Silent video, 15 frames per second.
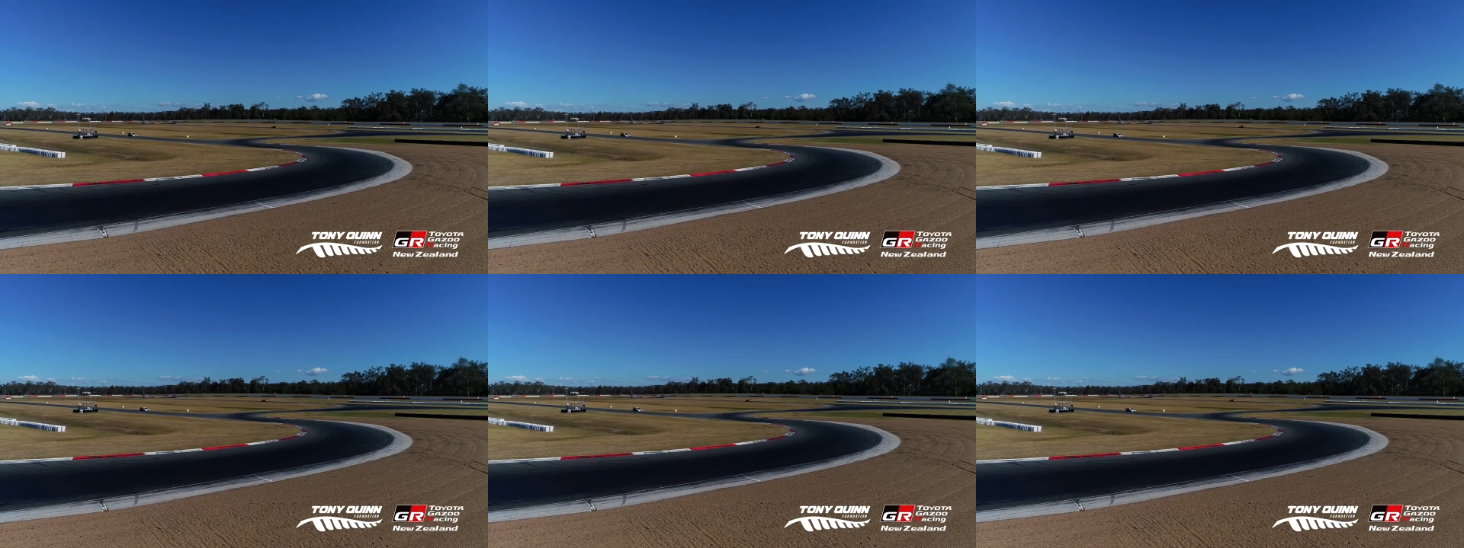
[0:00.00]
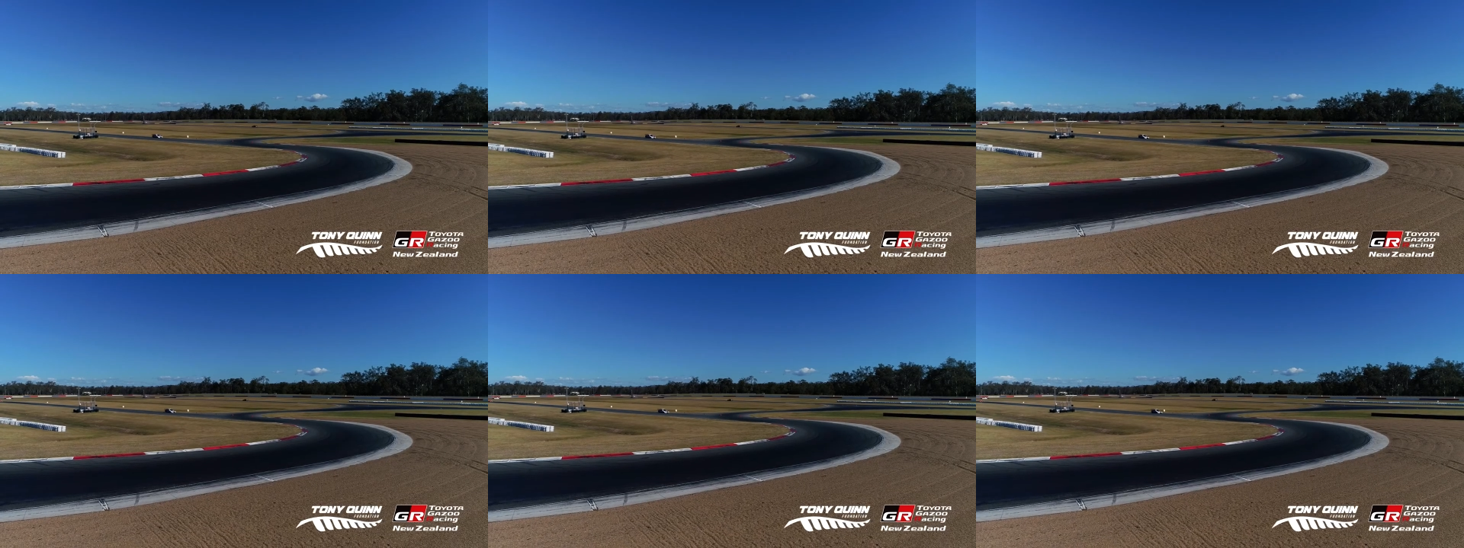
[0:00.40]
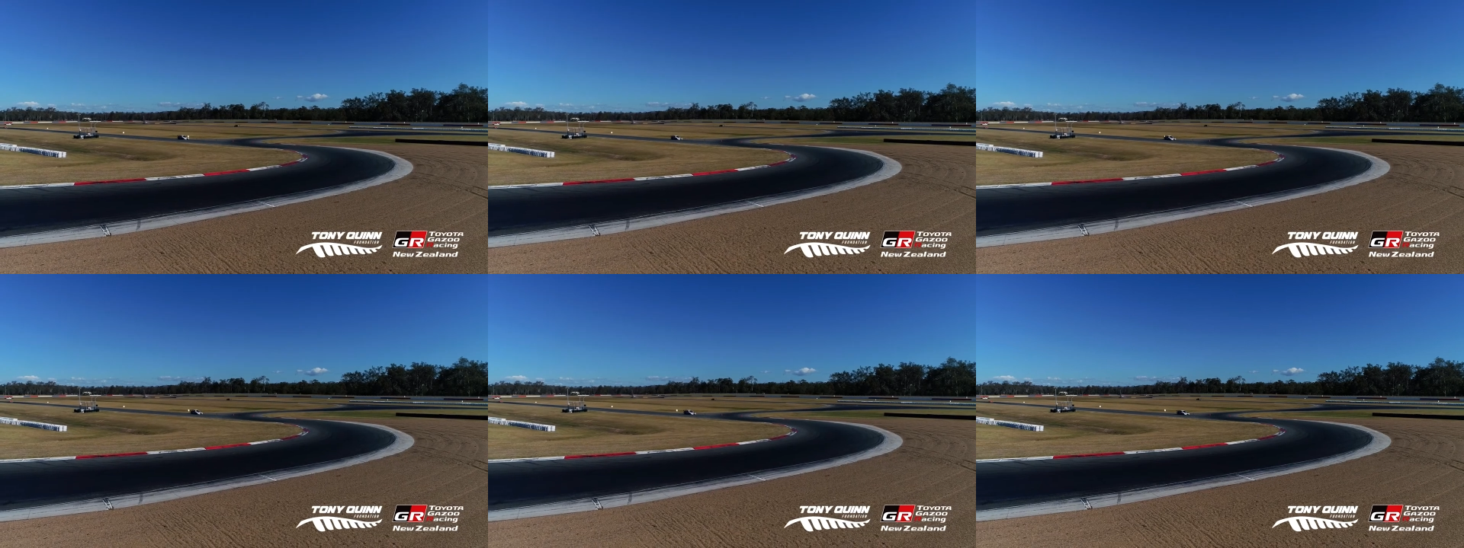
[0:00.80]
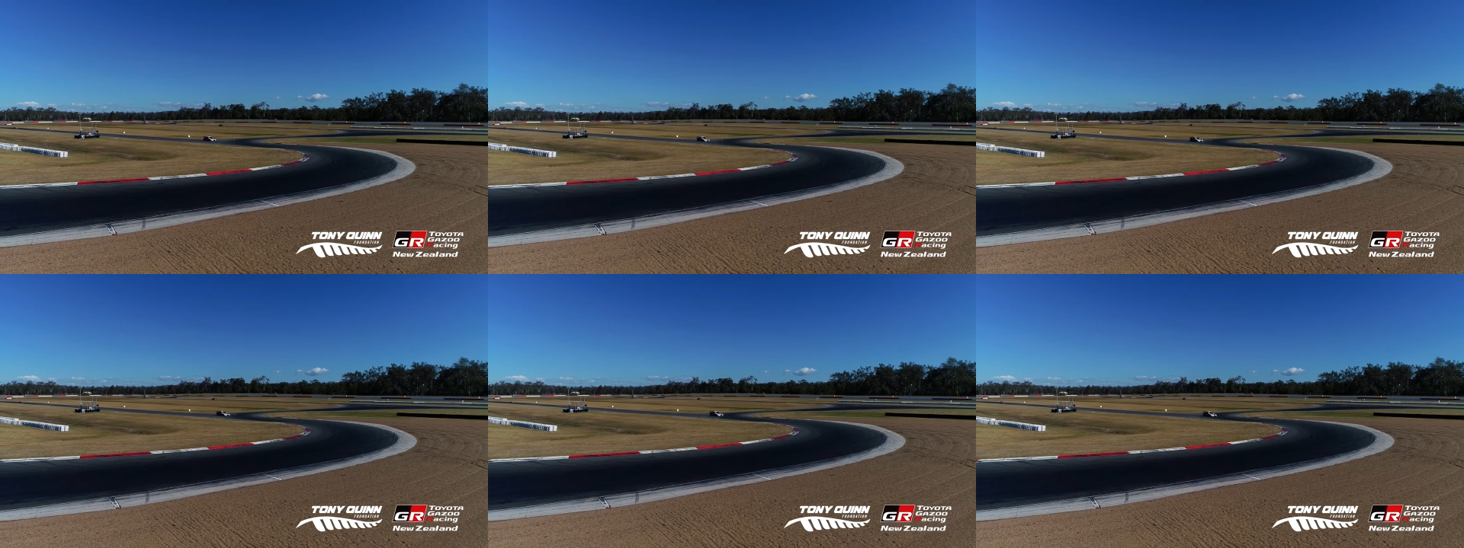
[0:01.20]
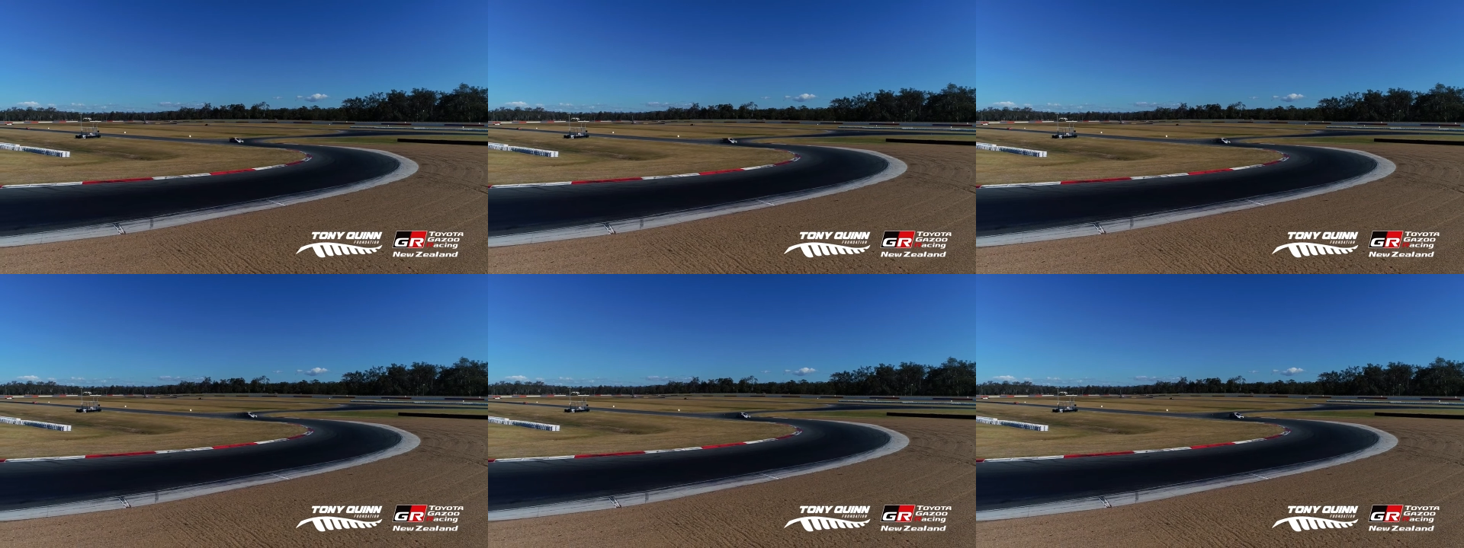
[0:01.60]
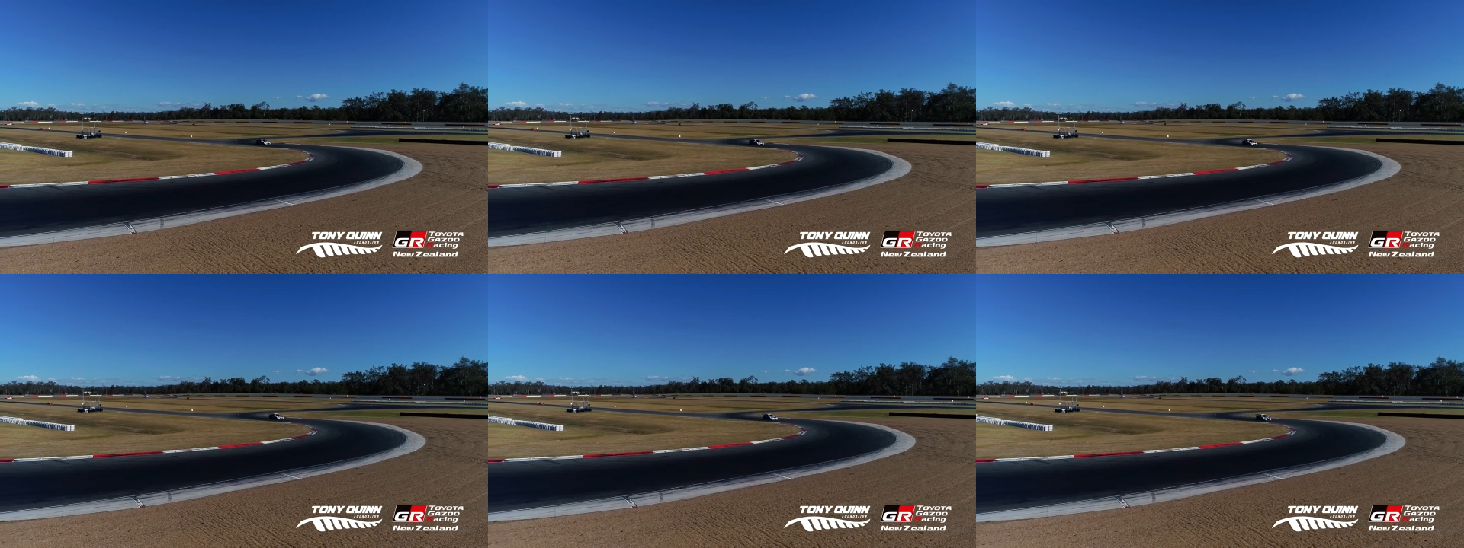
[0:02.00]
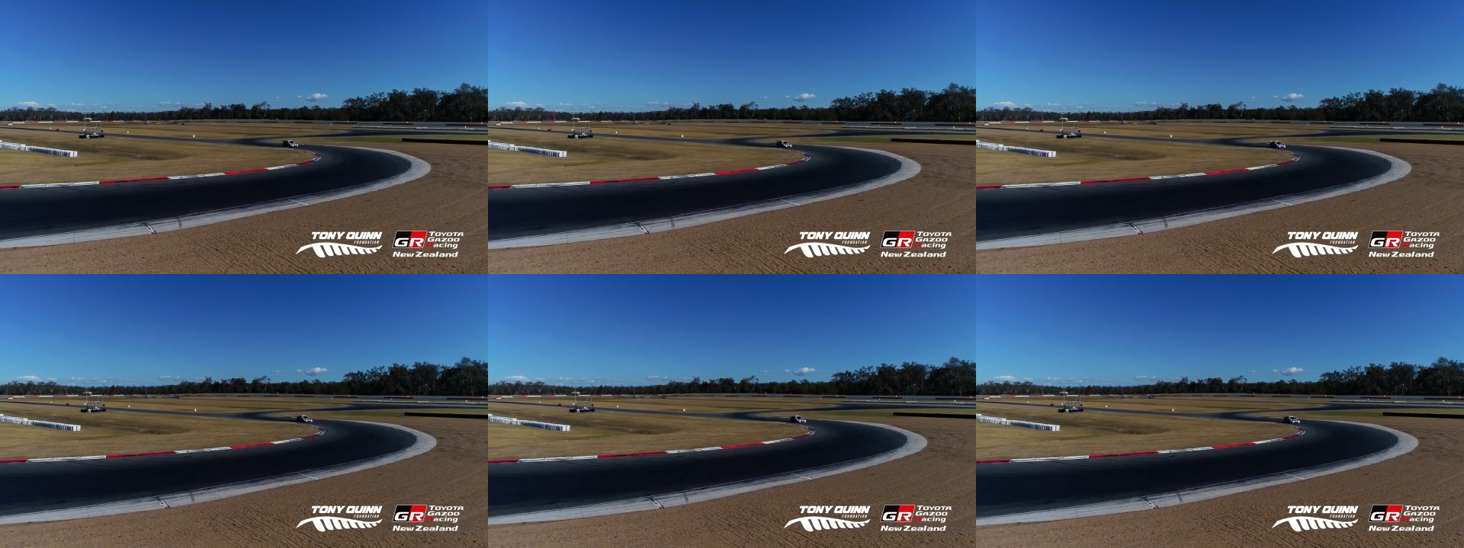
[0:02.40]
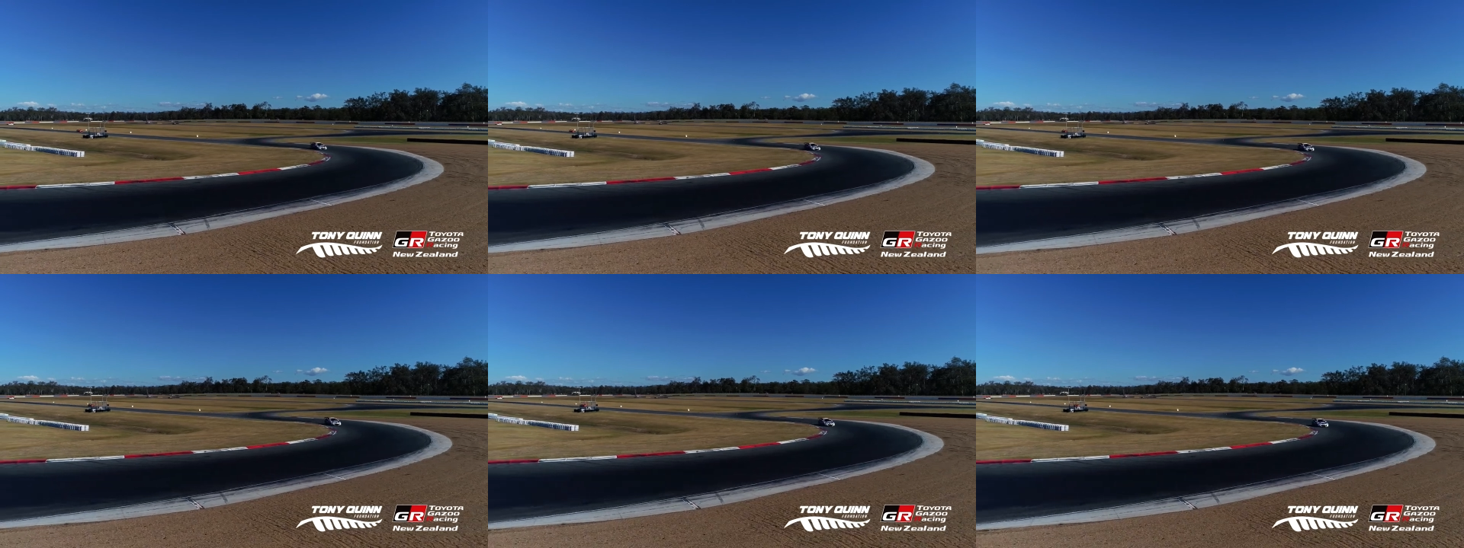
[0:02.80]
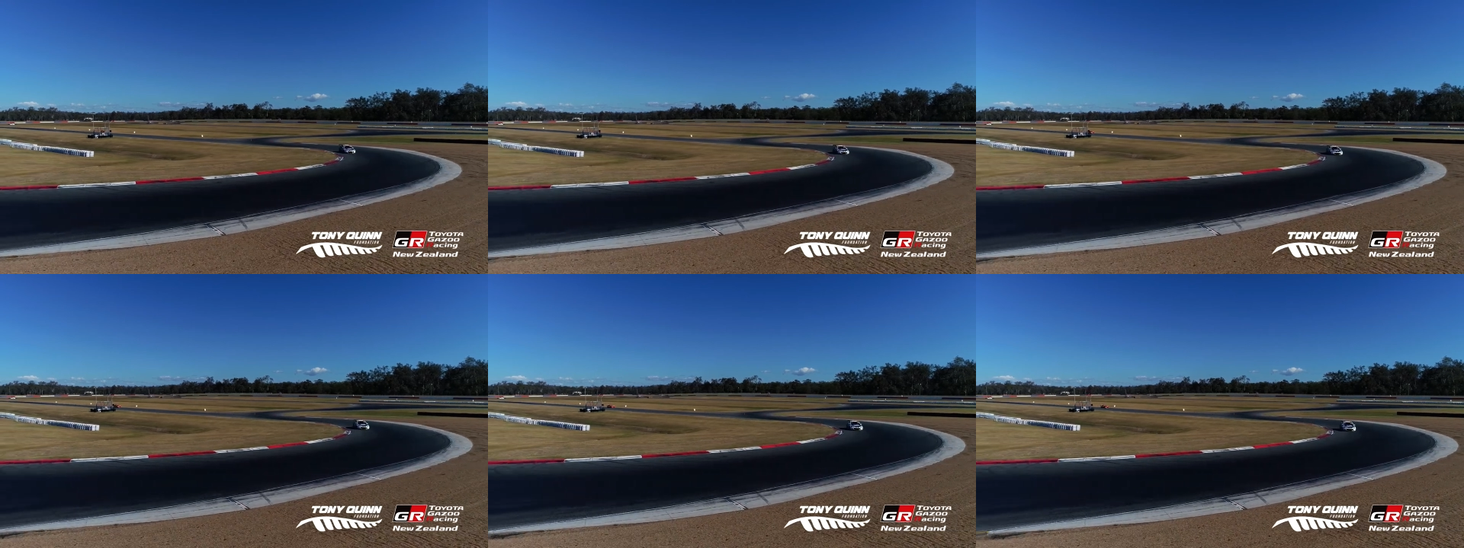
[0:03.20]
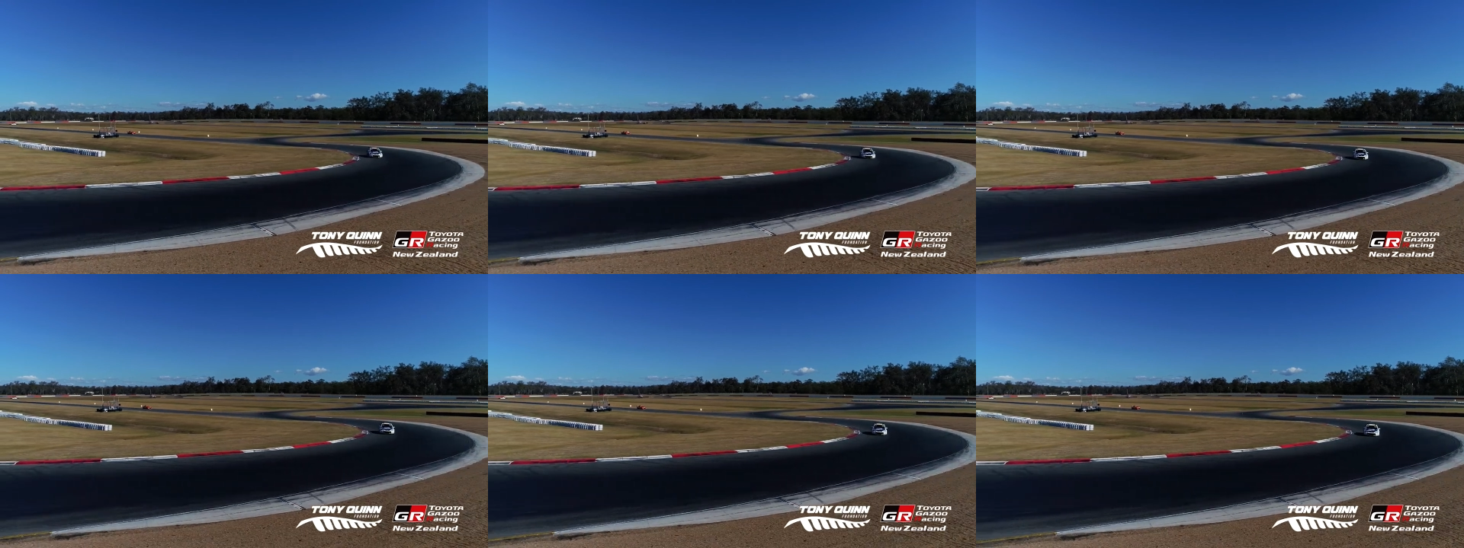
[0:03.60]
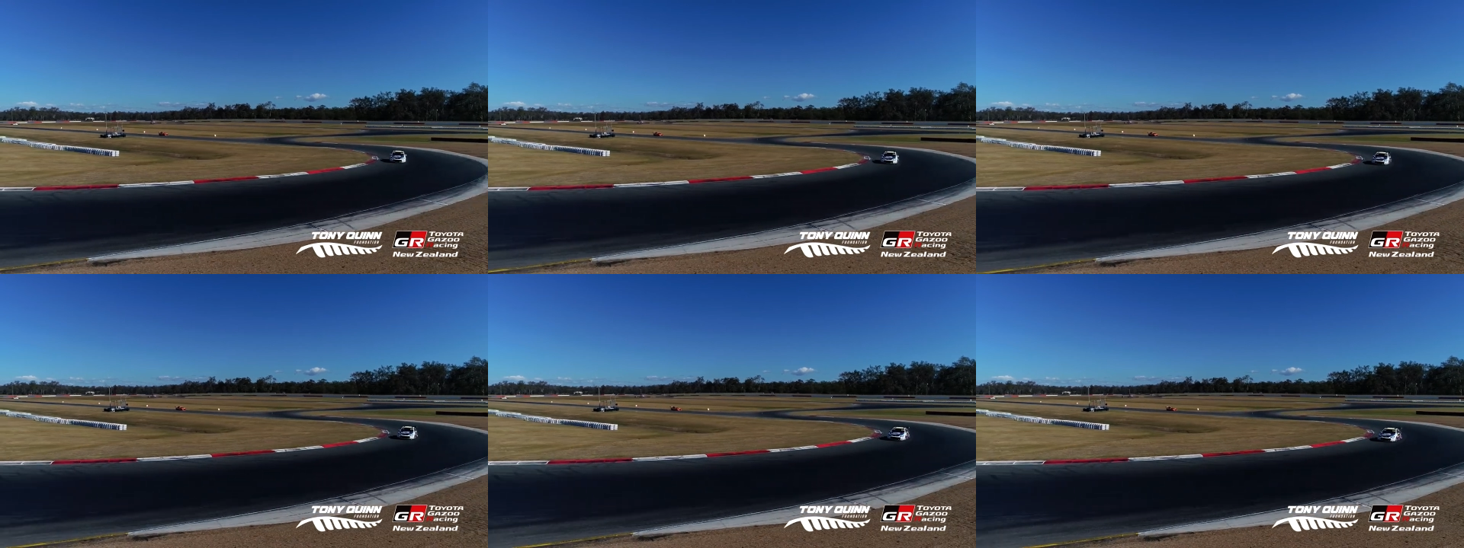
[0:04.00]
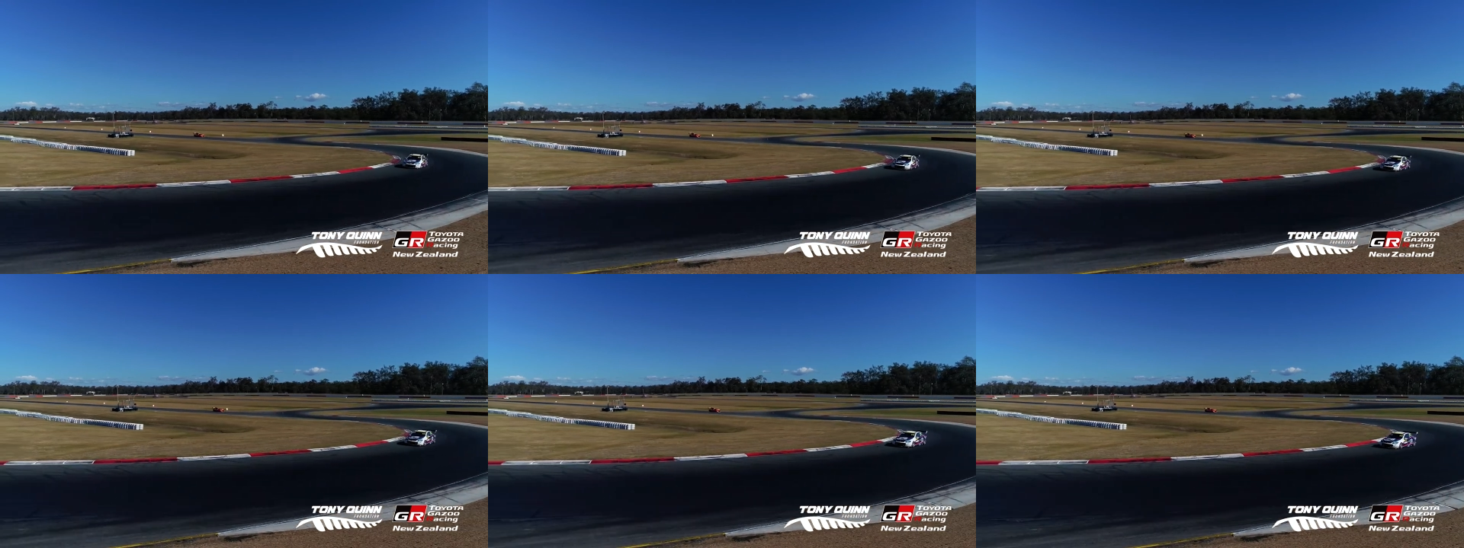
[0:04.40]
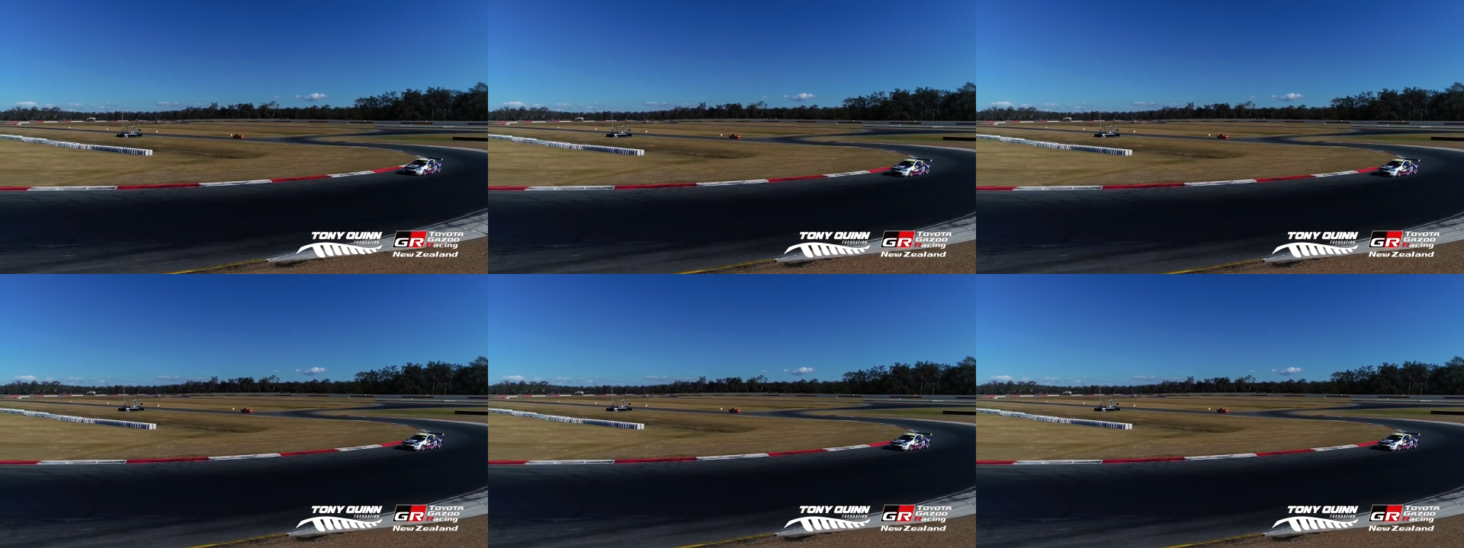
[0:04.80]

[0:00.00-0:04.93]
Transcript: Nobody's mouth can be seen.